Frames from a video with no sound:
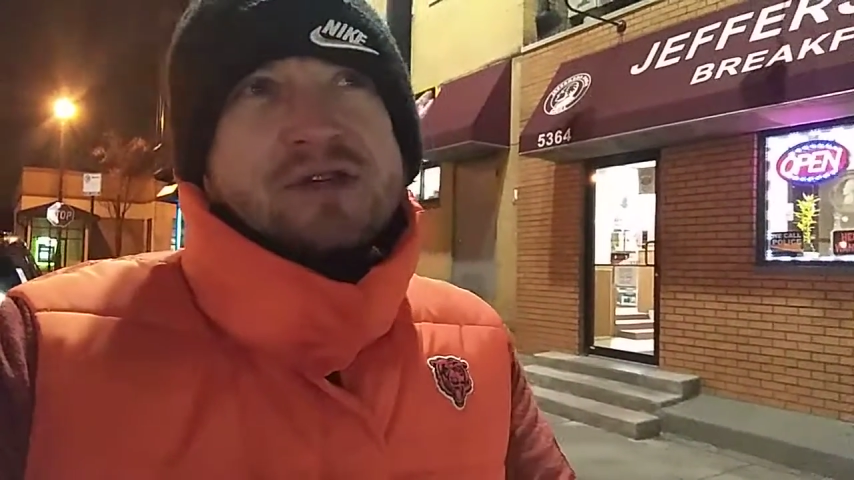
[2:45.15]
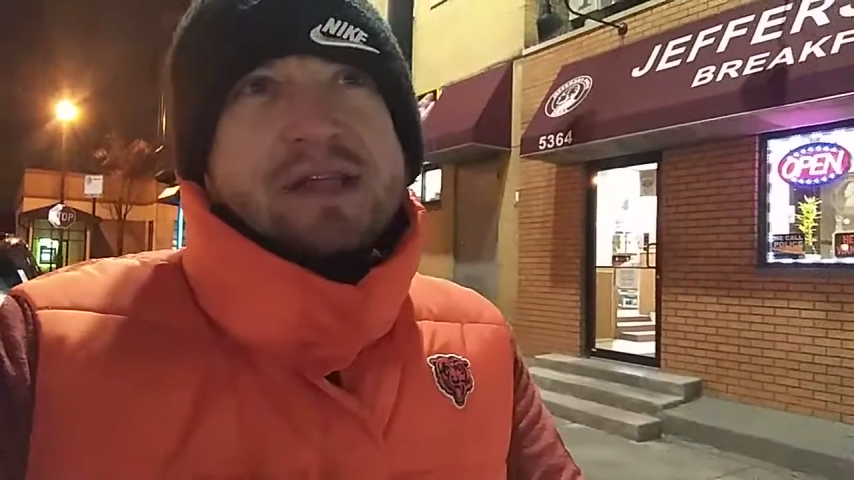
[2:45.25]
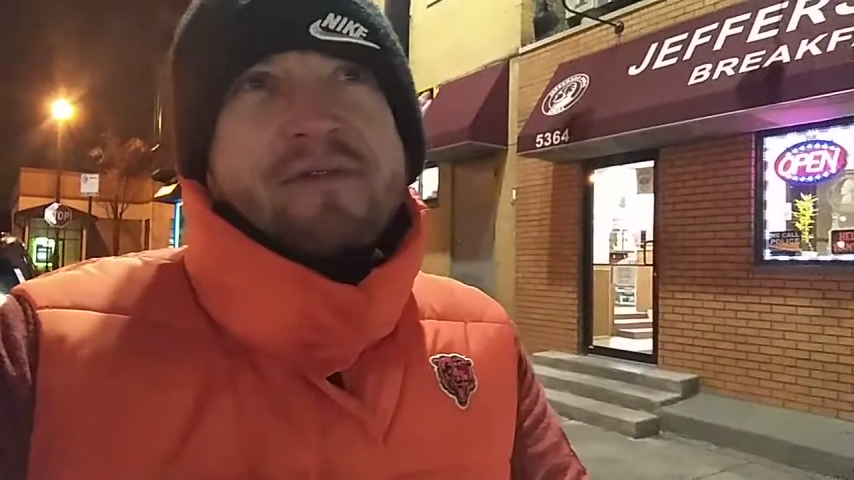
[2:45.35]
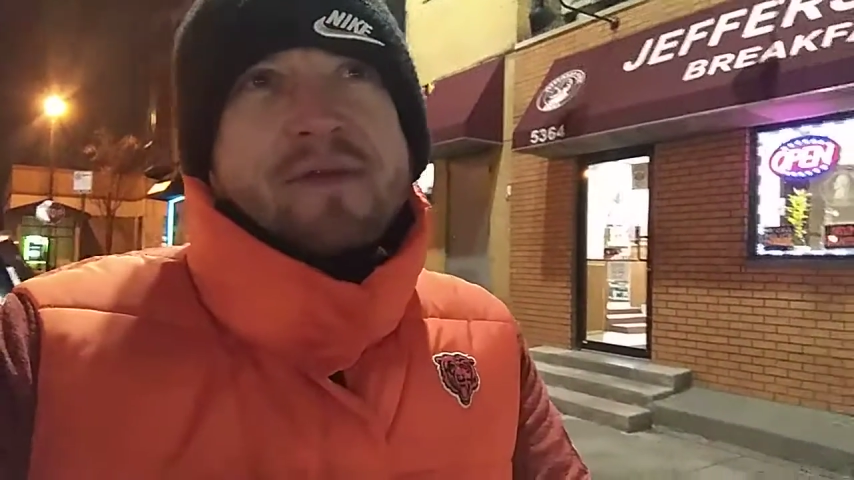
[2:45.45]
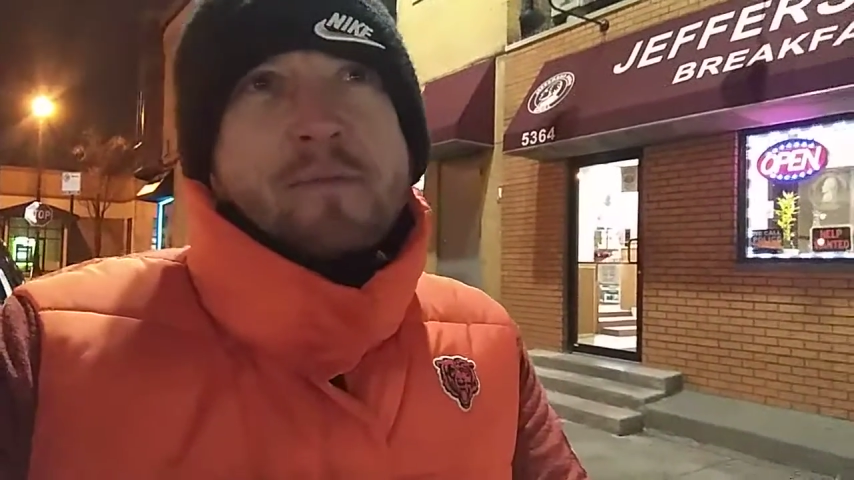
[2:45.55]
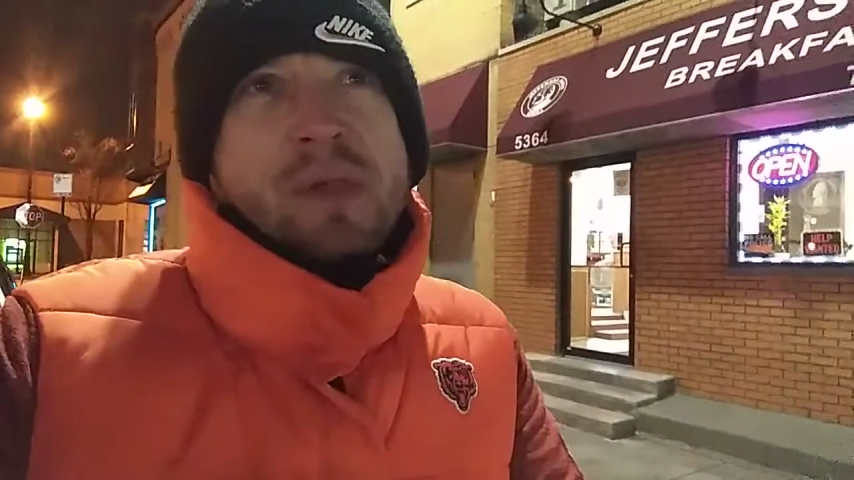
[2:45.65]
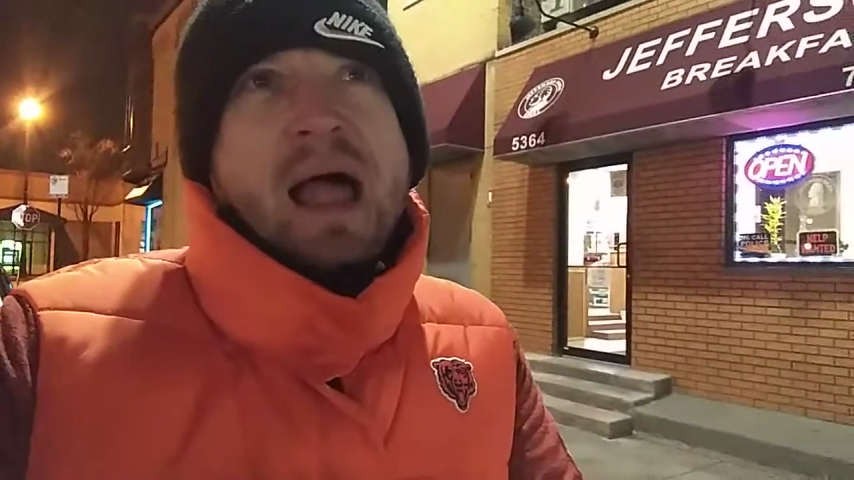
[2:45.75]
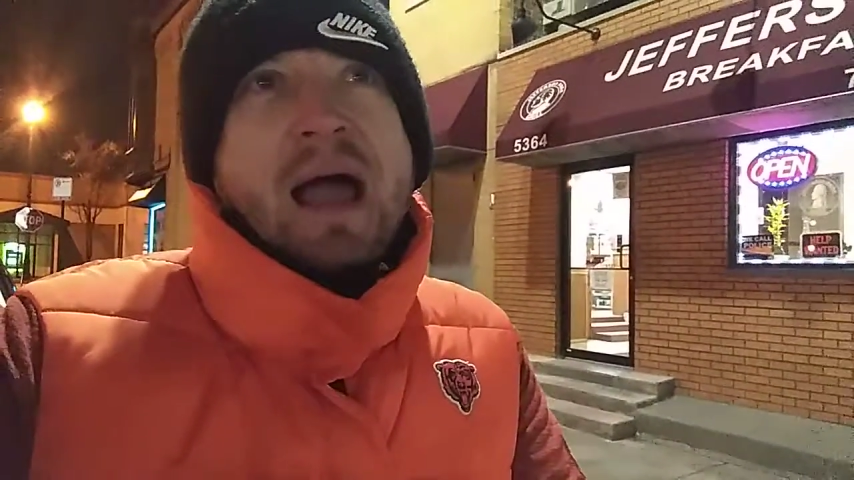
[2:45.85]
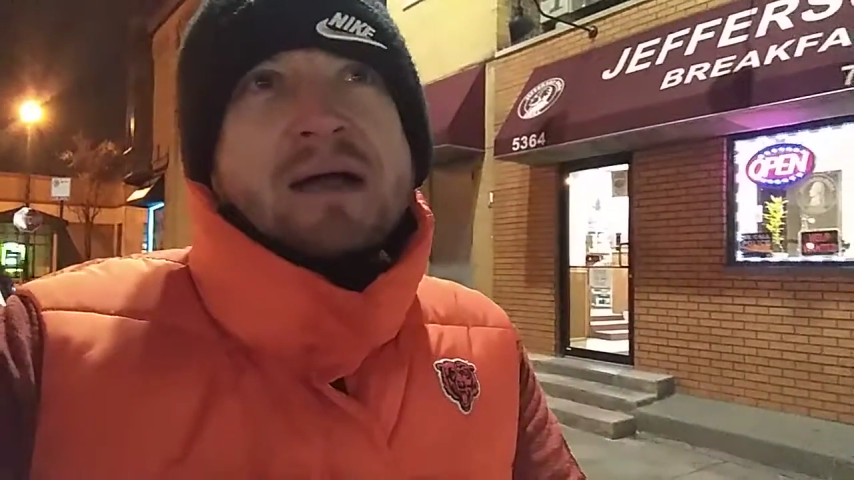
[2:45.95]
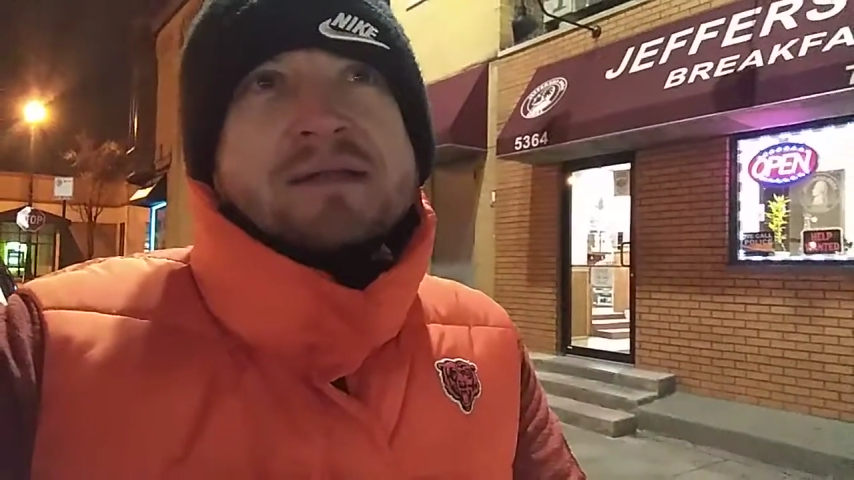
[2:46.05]
seven
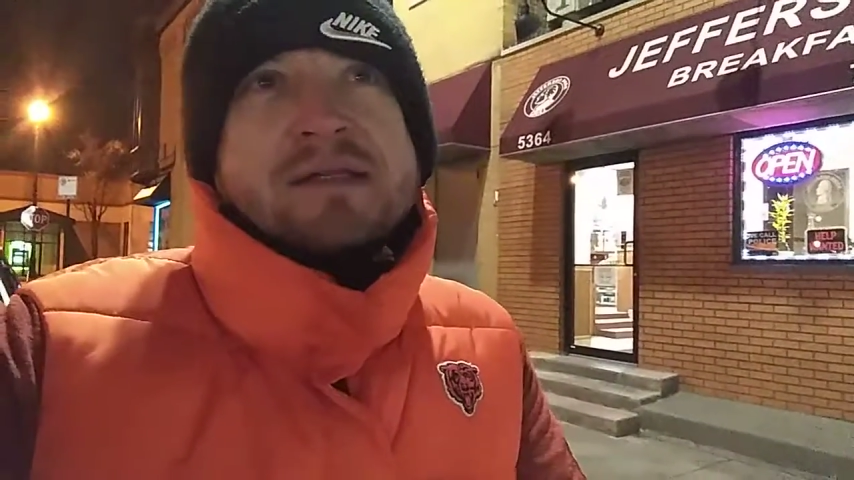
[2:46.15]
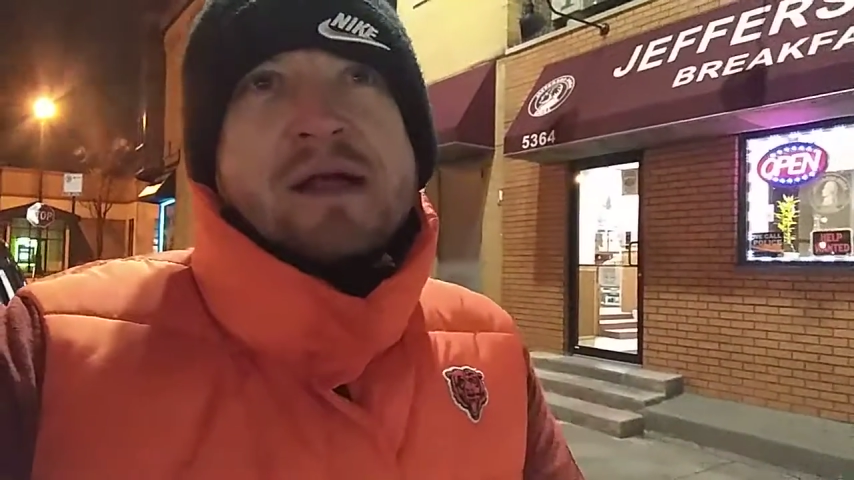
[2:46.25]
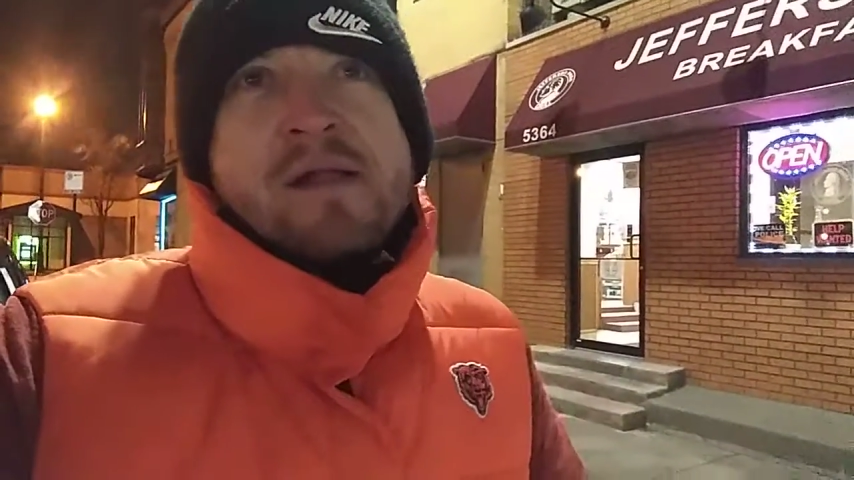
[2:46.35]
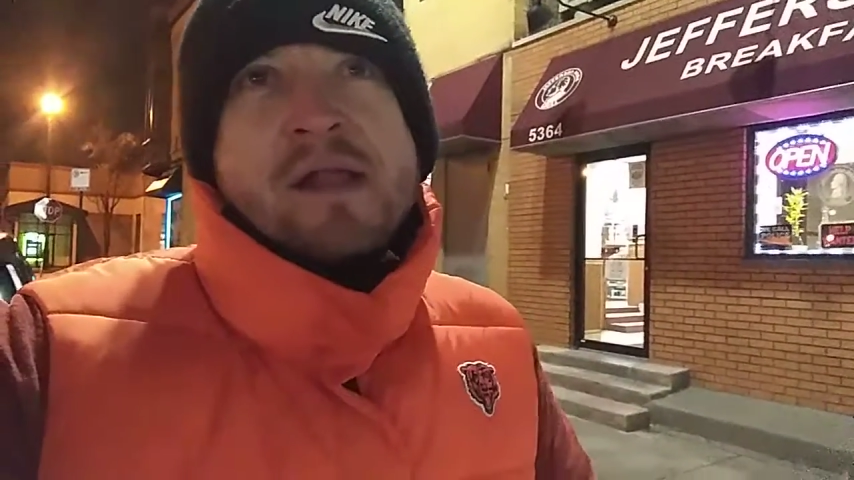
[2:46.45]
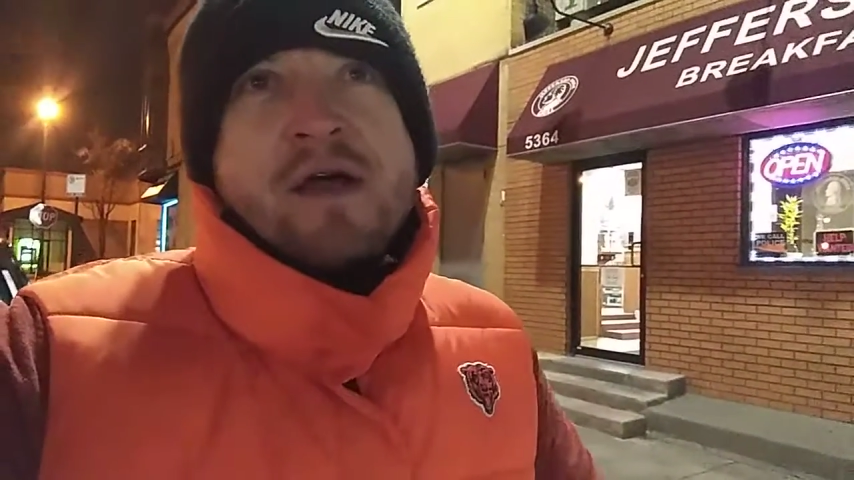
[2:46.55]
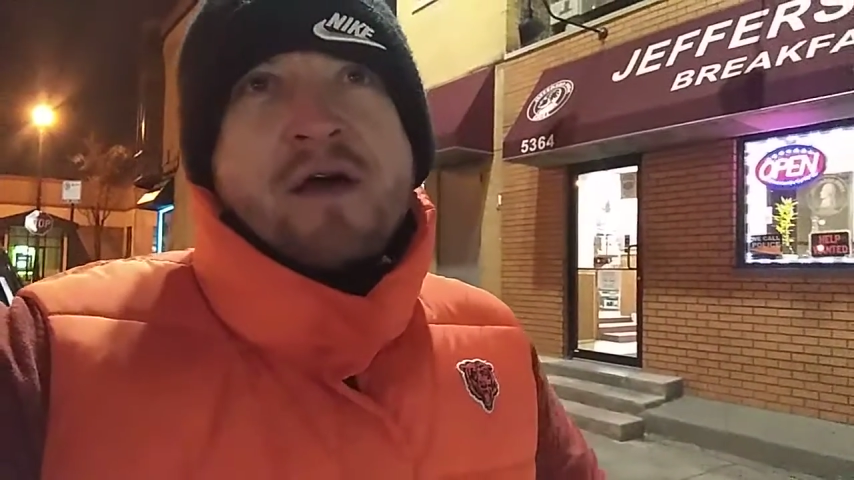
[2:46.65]
blocks